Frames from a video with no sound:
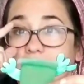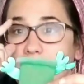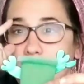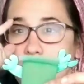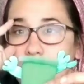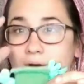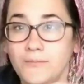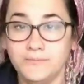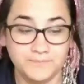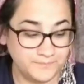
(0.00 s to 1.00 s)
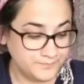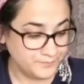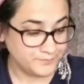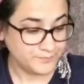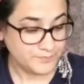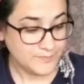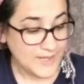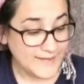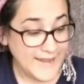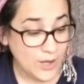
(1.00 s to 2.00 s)
Here we go.
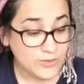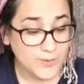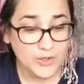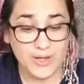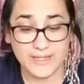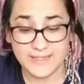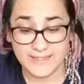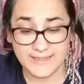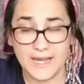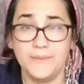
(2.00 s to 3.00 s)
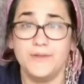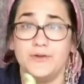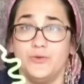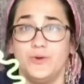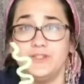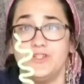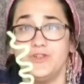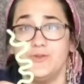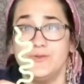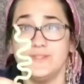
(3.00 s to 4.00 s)
Now is when you get to decide whether you want to
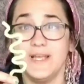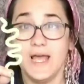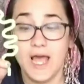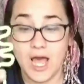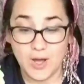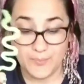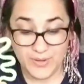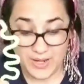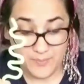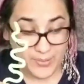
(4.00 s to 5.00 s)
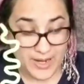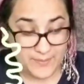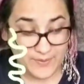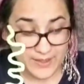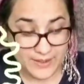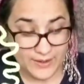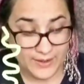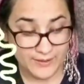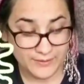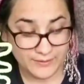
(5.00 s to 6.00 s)
use a pipe
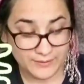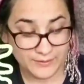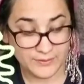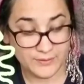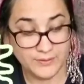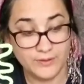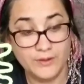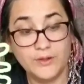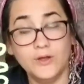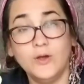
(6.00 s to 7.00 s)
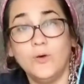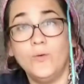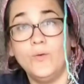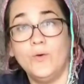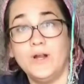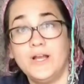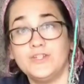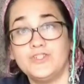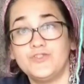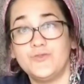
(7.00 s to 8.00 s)
cleaner or a
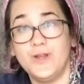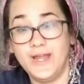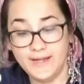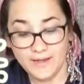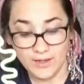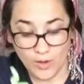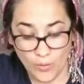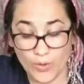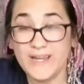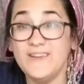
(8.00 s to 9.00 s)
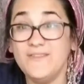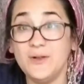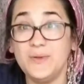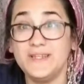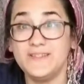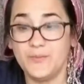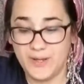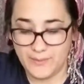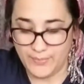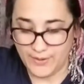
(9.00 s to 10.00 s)
string or even a piece of
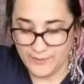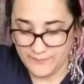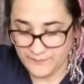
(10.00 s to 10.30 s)
paper.